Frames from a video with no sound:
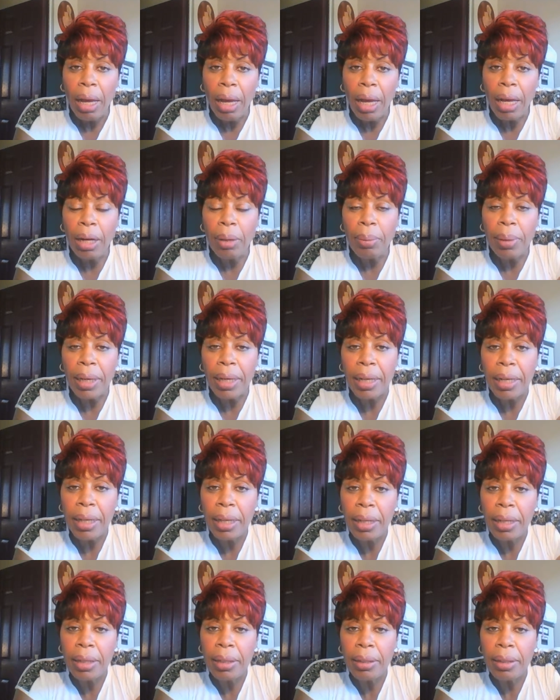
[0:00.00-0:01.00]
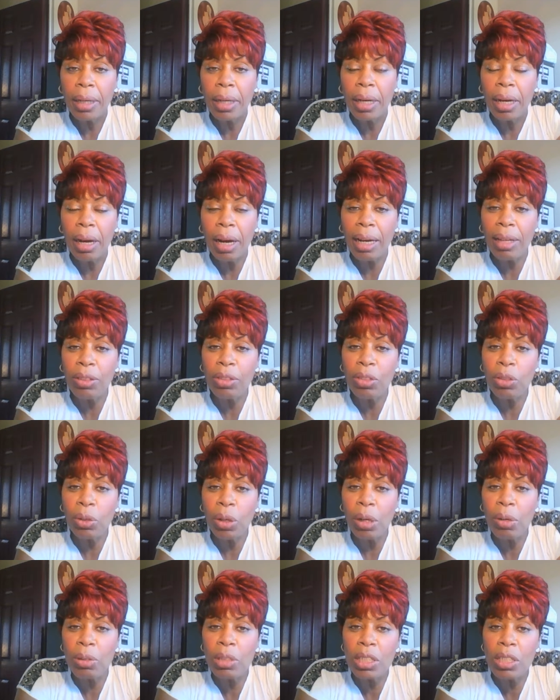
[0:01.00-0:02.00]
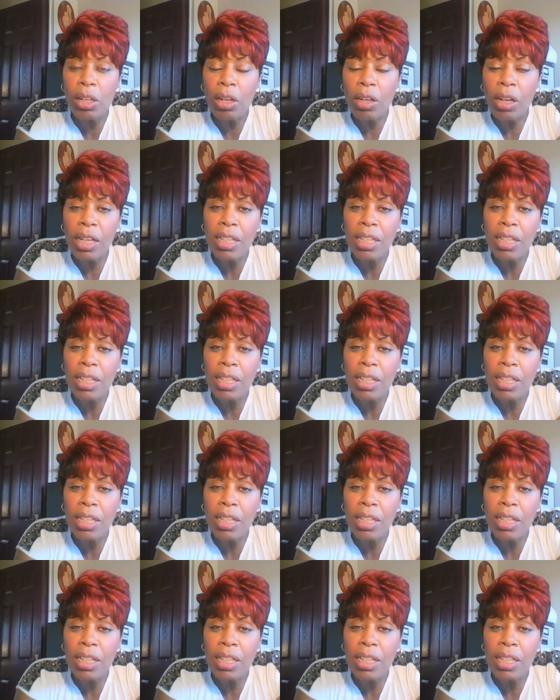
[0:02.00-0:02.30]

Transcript: Anyway, I, I, start,